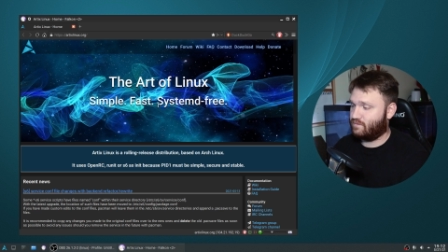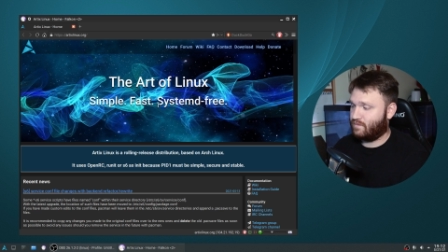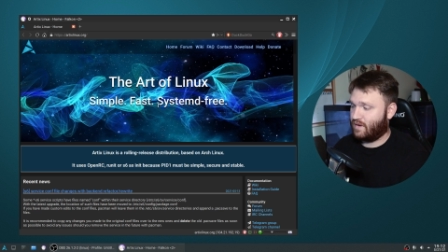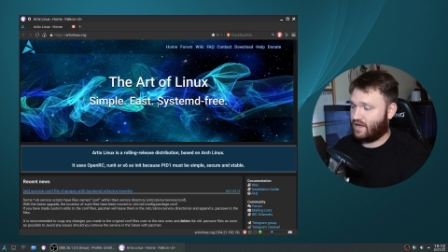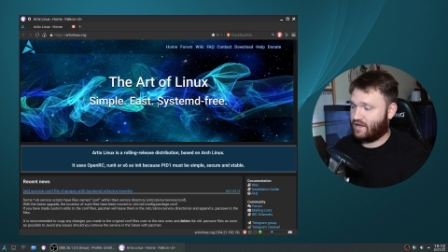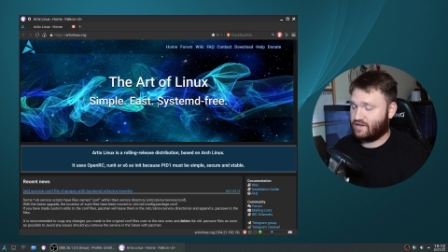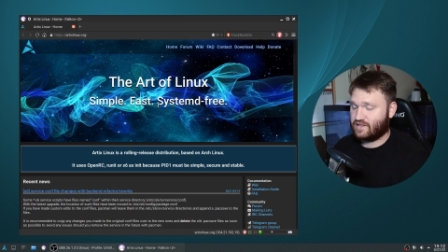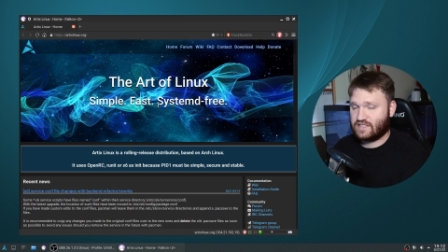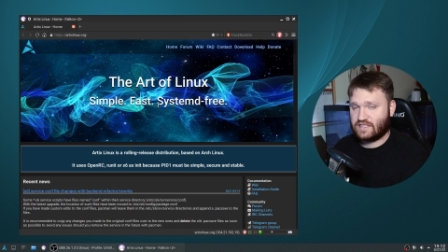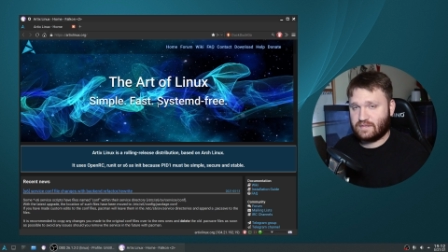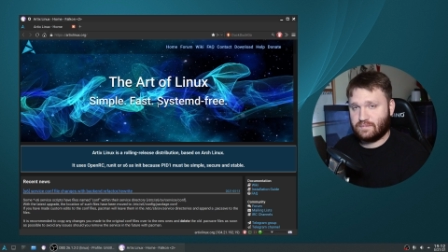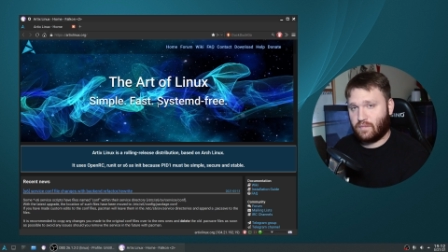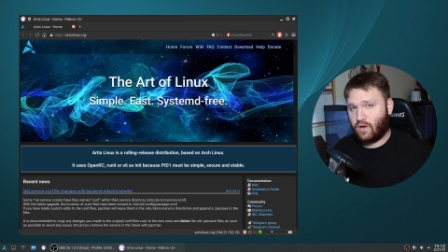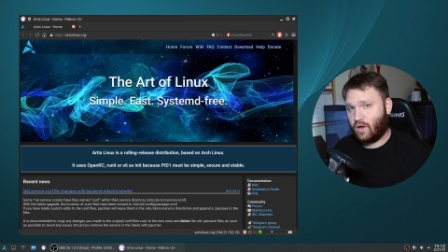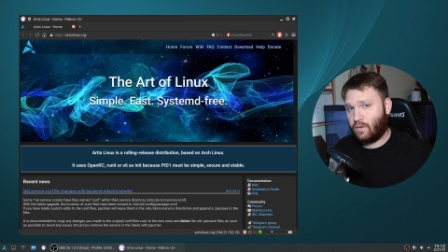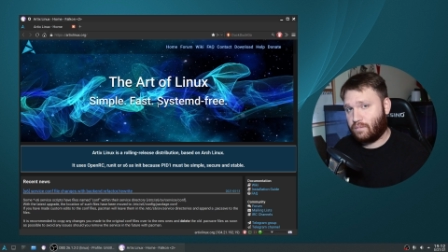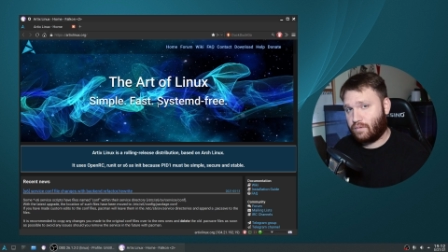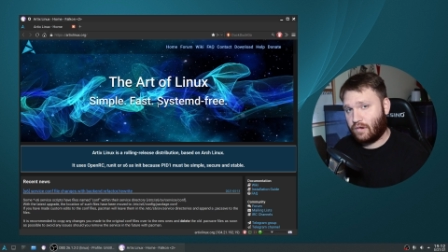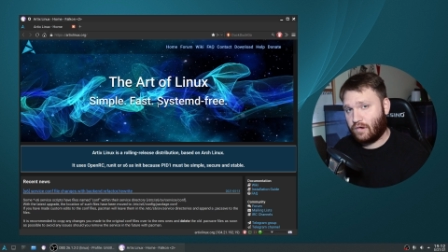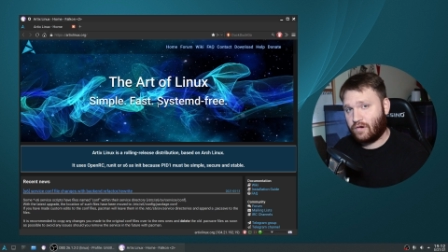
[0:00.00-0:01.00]
make
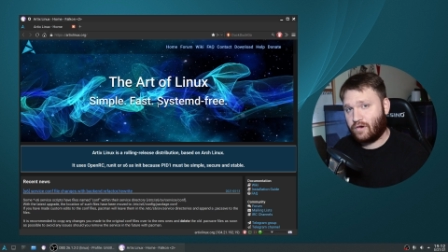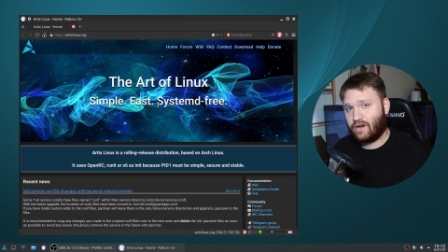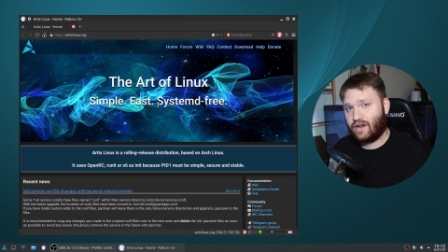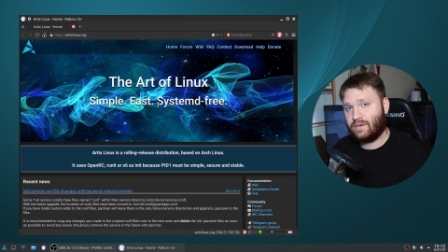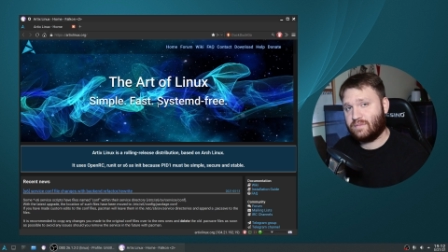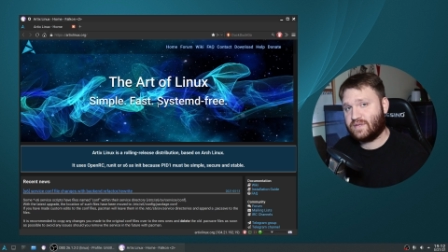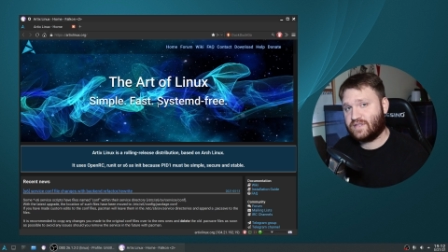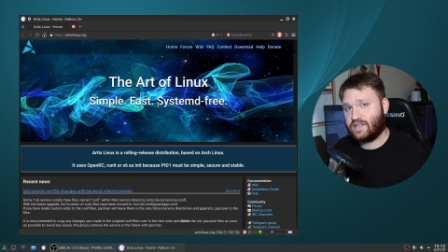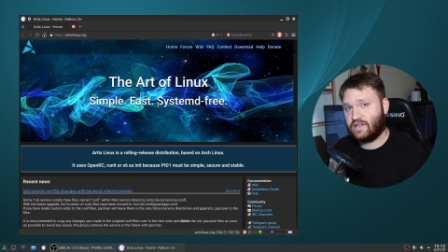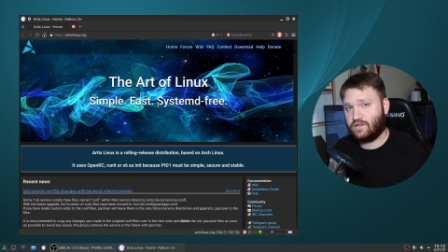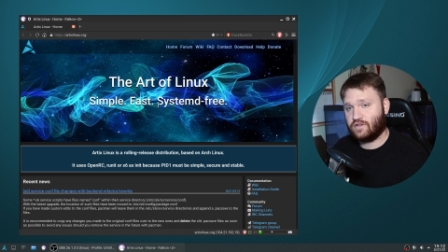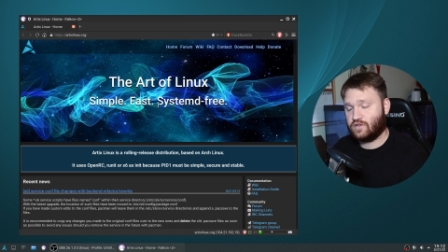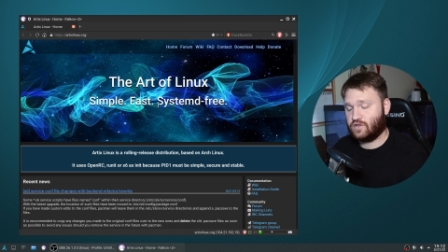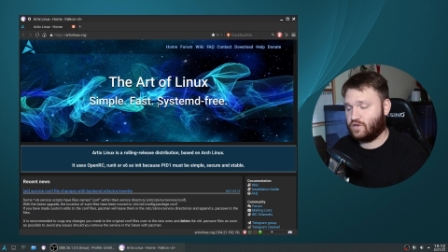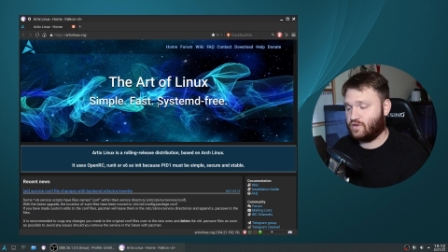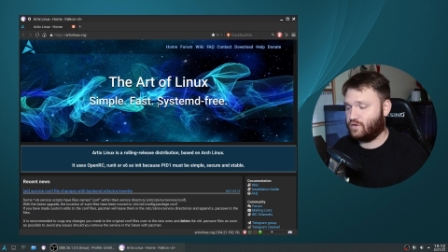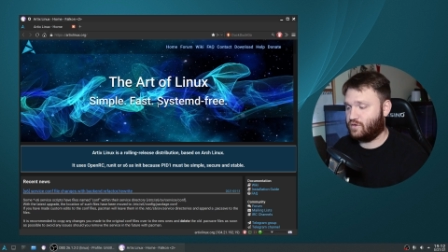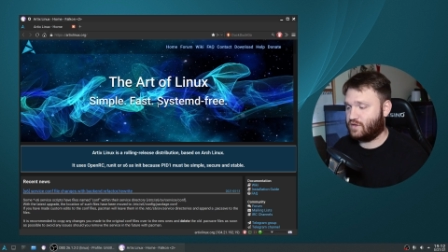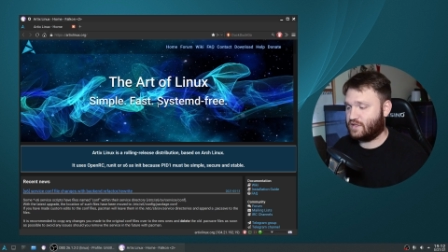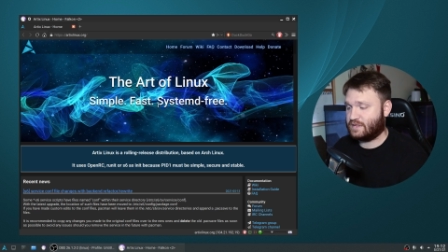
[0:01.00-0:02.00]
small programs that
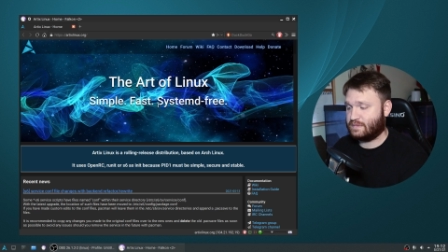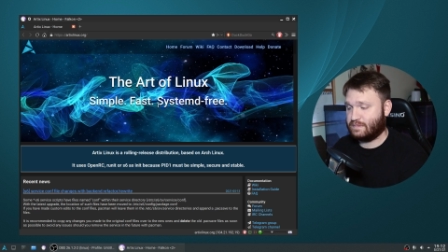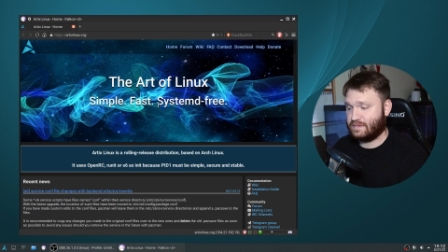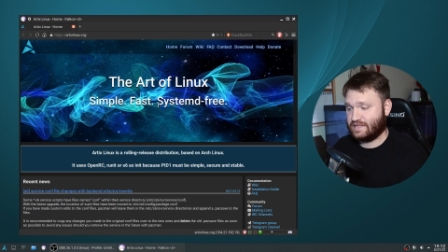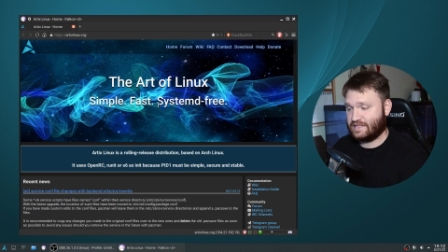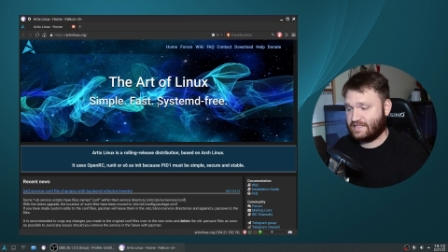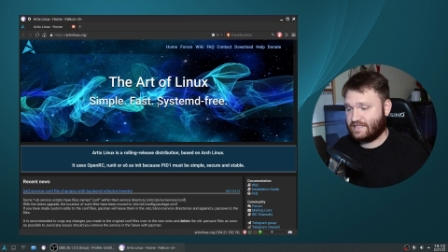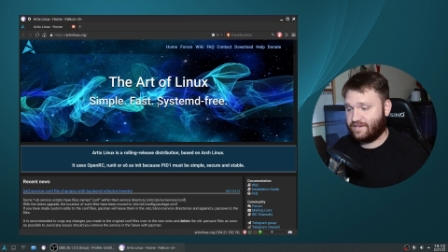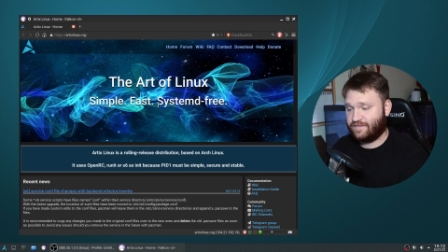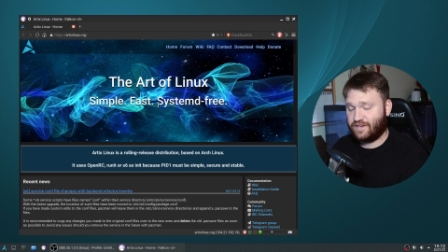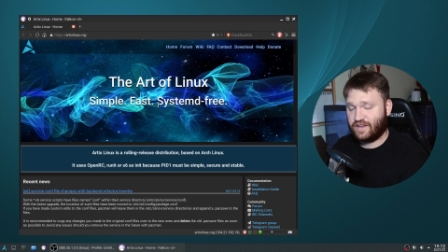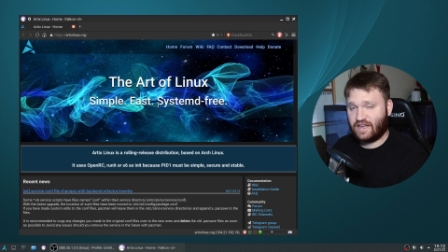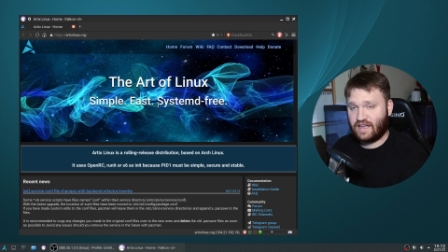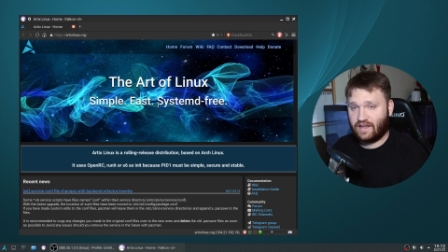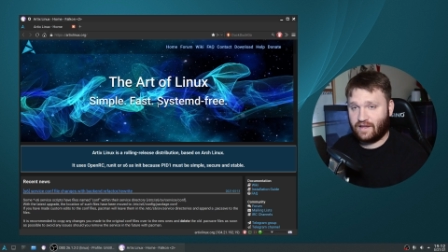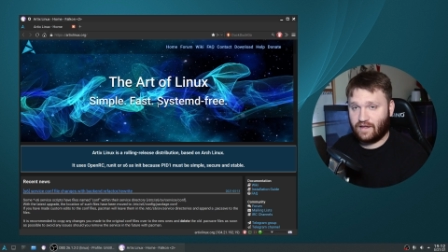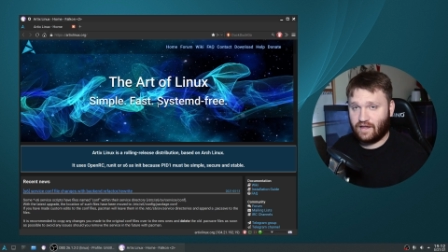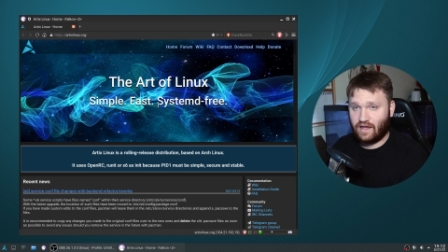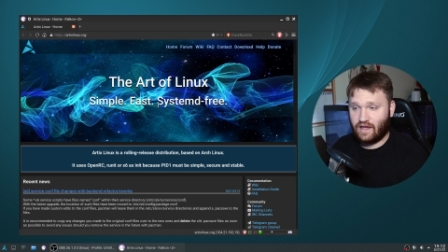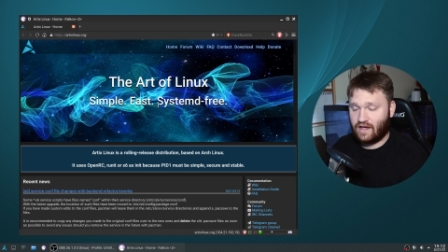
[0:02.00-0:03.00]
do specific
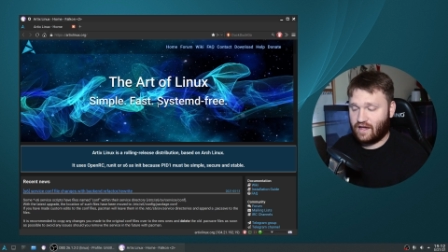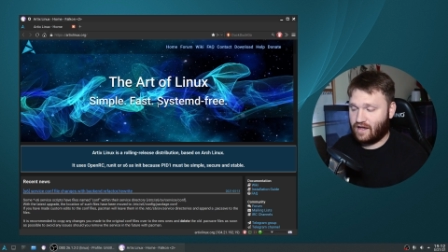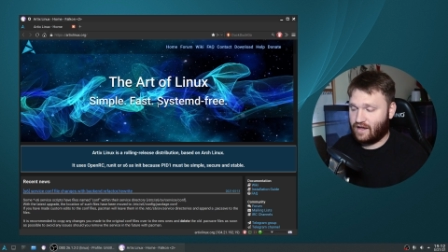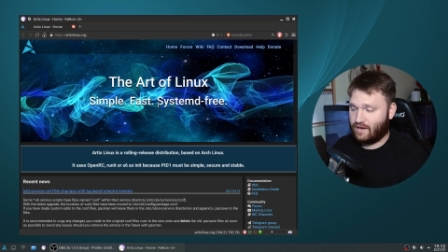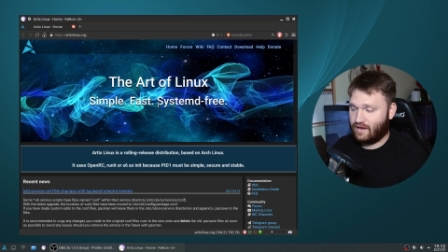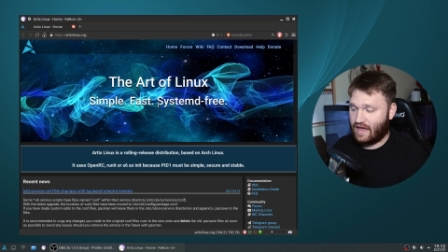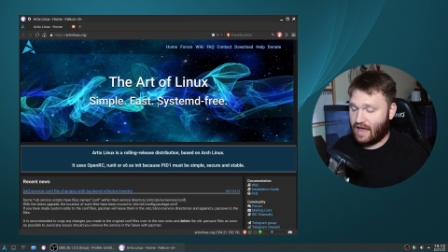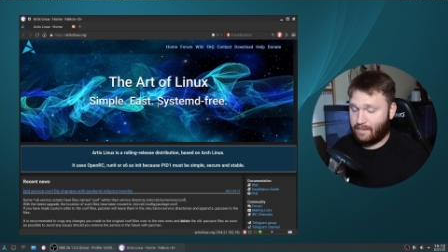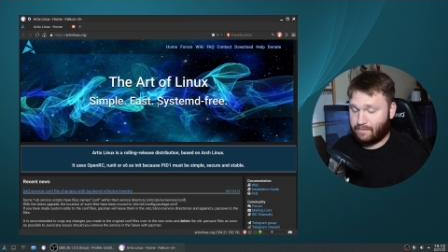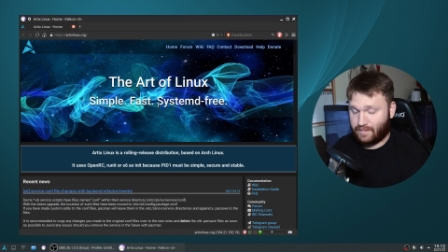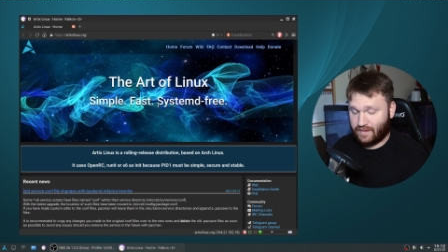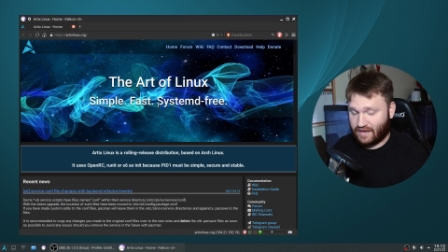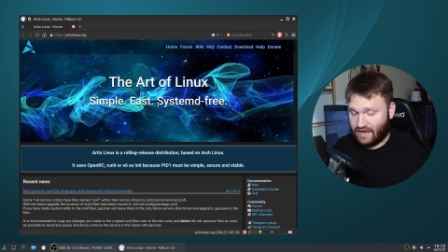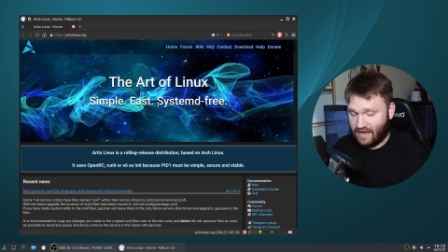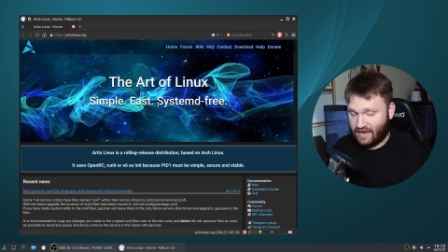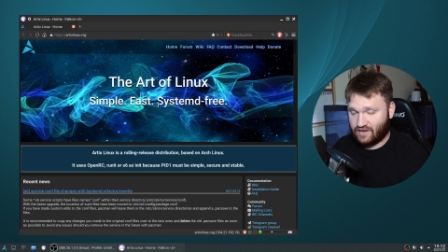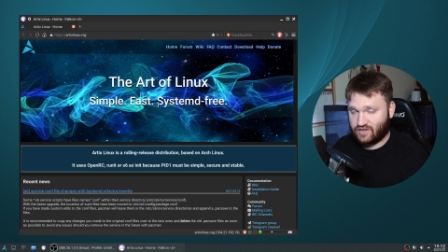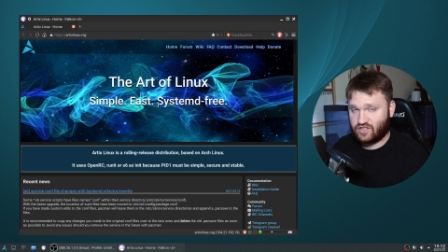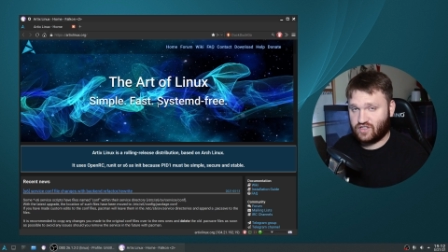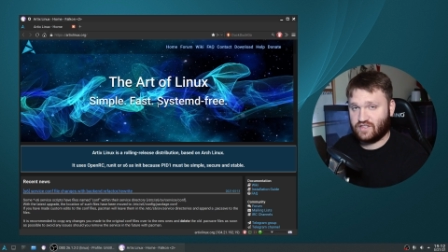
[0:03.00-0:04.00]
uh,
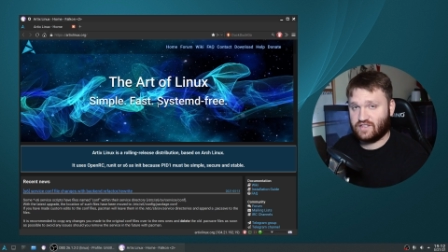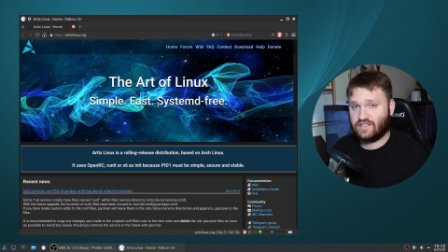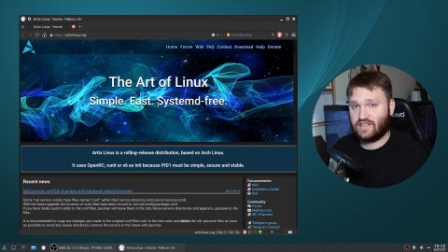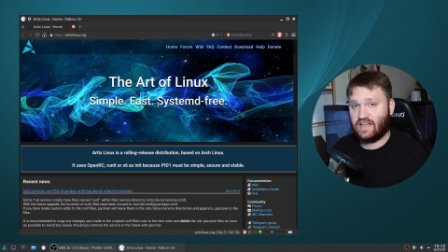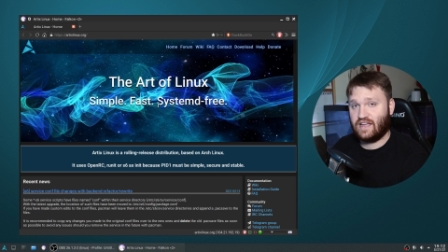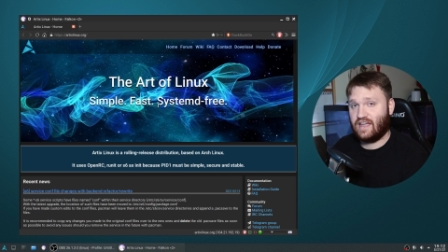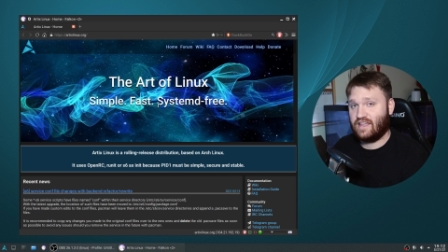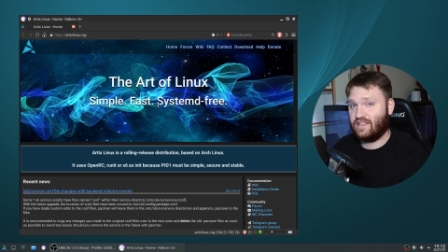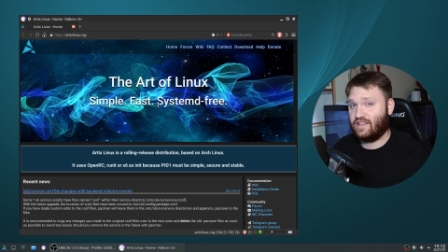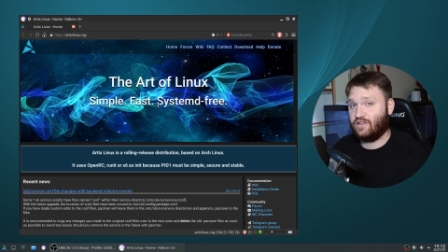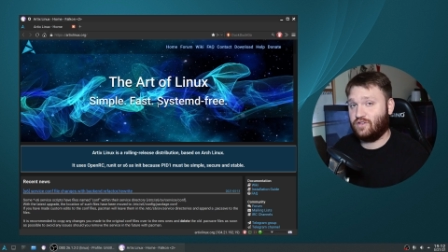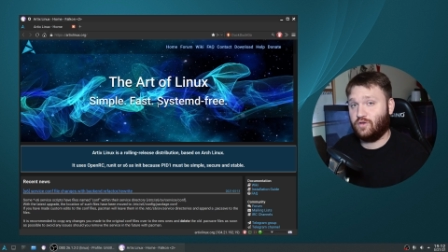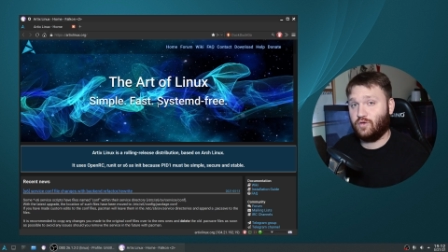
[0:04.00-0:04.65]
applications, and they